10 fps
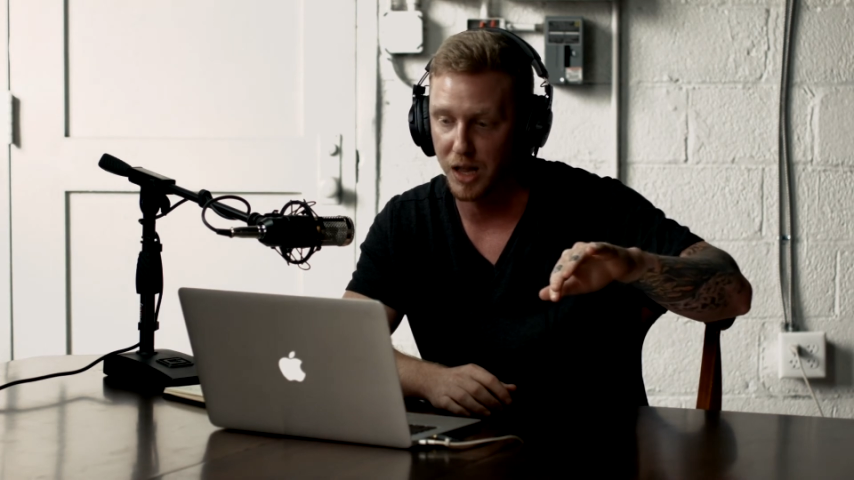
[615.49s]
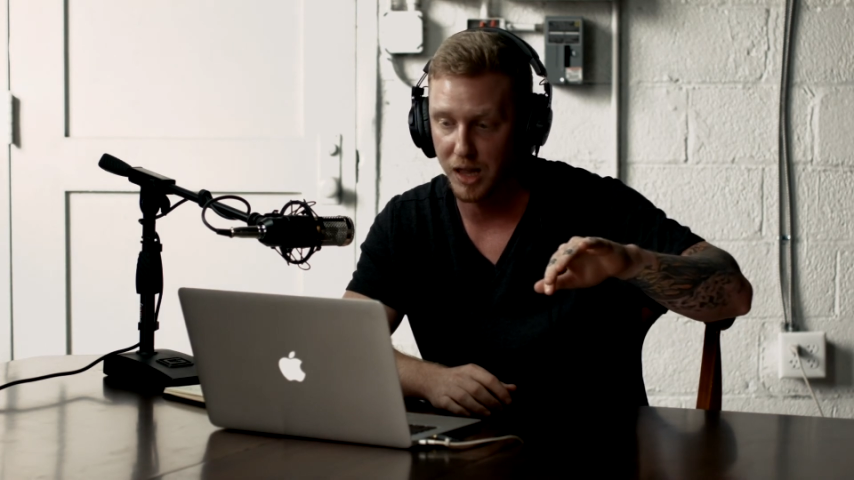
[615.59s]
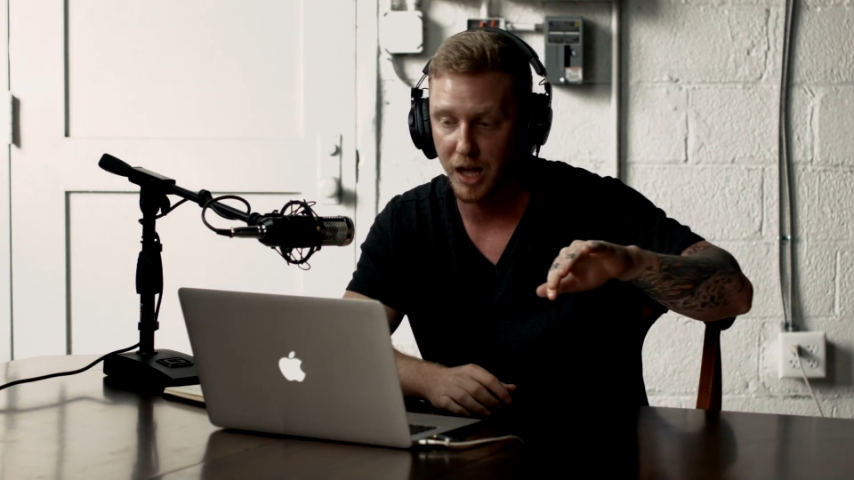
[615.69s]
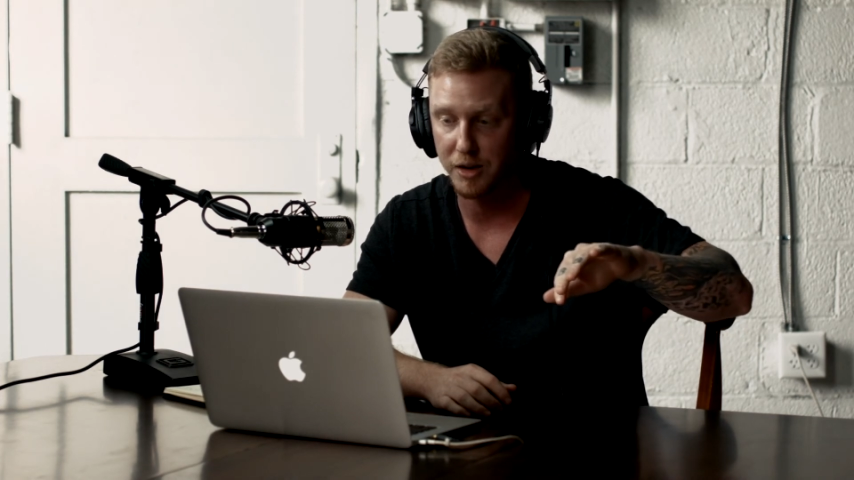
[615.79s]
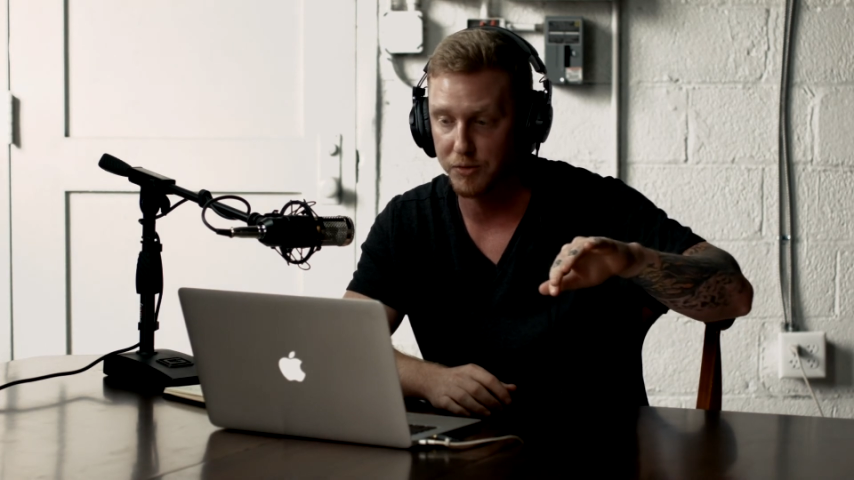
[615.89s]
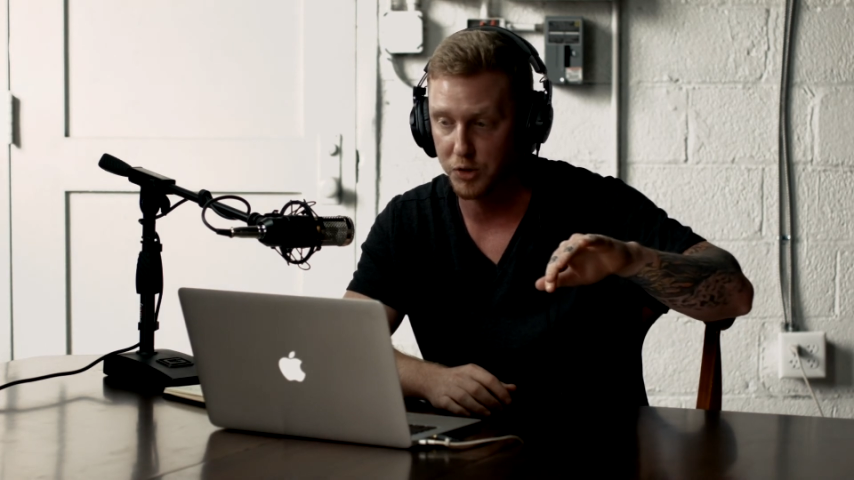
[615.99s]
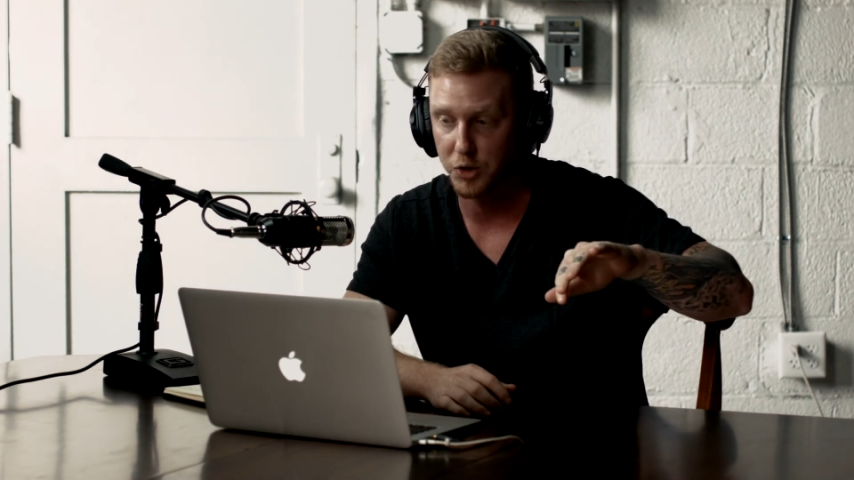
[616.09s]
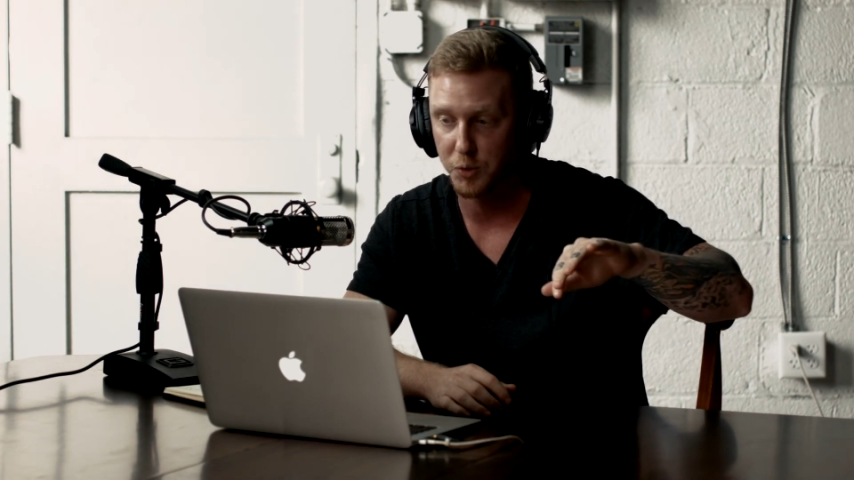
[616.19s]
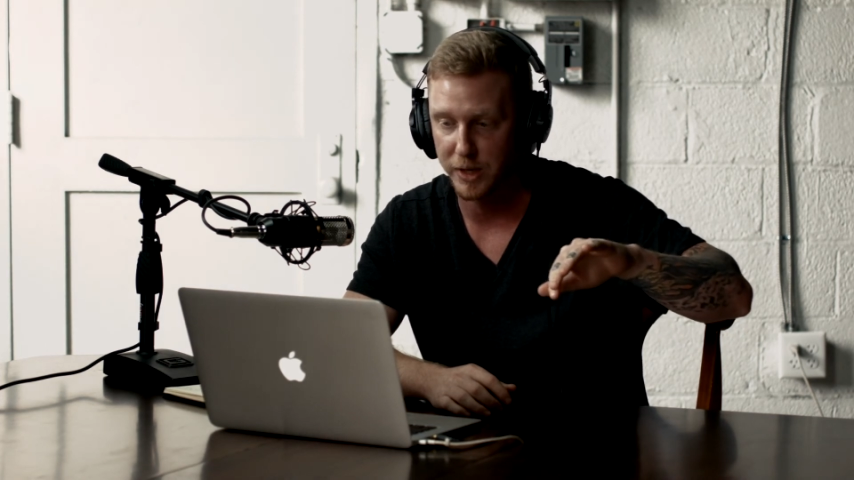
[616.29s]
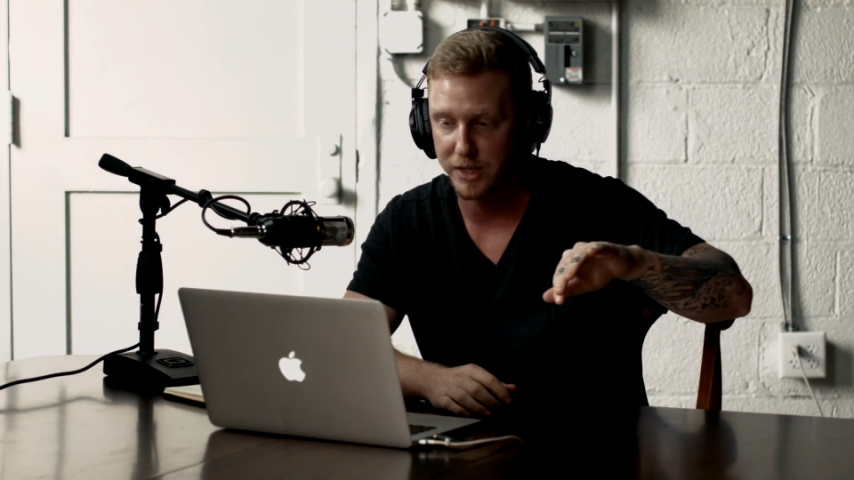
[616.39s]
a lot of
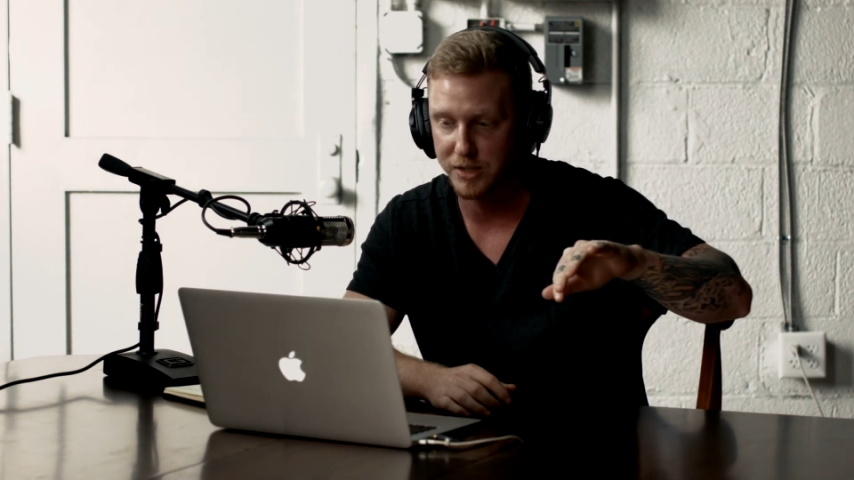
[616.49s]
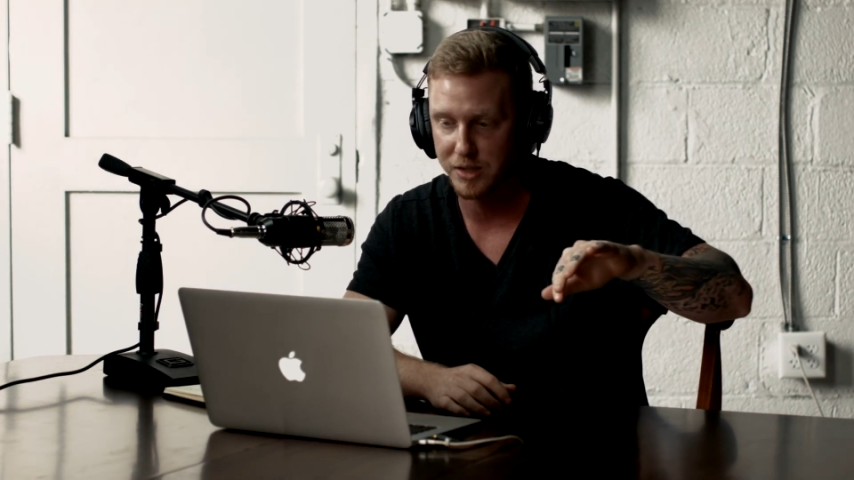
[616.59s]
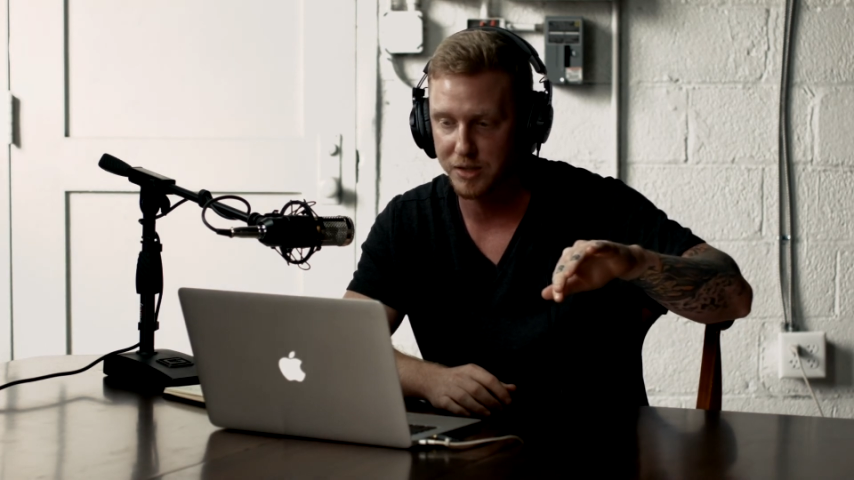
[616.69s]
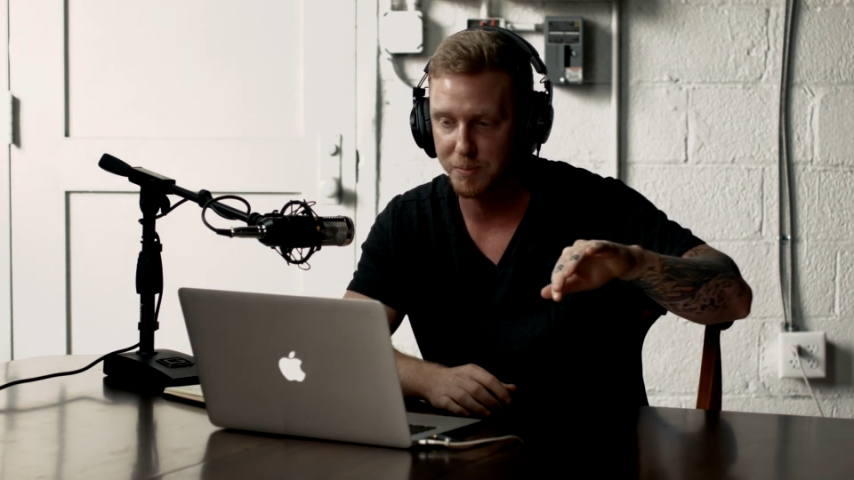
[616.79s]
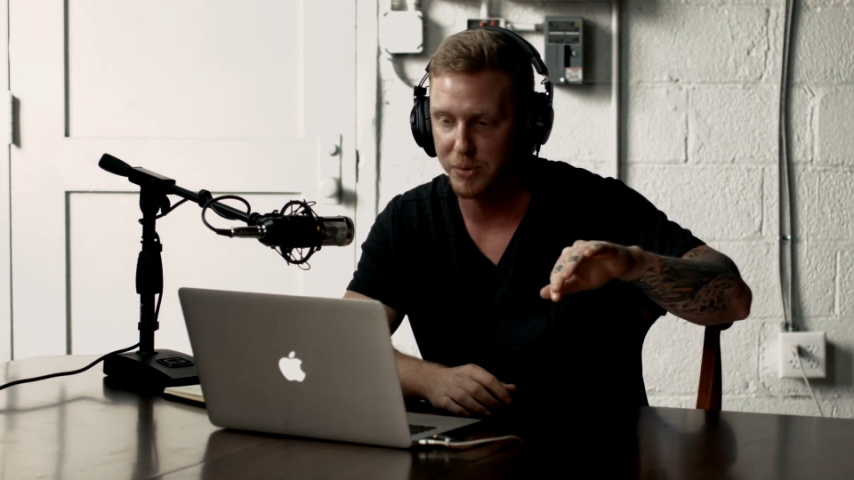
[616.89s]
good reasons,